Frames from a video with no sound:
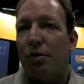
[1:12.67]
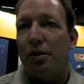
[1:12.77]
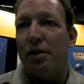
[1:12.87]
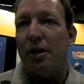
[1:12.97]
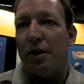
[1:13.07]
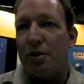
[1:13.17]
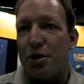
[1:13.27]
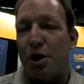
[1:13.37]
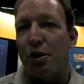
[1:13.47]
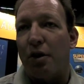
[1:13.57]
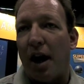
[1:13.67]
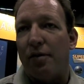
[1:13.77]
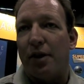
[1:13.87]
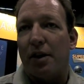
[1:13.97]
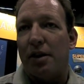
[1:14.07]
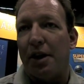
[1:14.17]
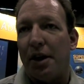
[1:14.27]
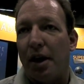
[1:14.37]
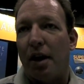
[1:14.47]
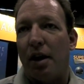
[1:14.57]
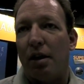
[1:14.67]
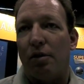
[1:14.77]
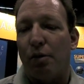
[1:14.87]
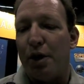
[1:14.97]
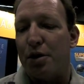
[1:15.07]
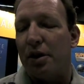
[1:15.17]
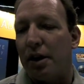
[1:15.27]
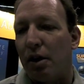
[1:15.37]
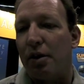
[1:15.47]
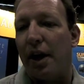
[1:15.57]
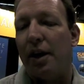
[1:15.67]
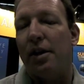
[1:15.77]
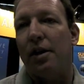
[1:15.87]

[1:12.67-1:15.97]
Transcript: really is geographically uh, regionally located.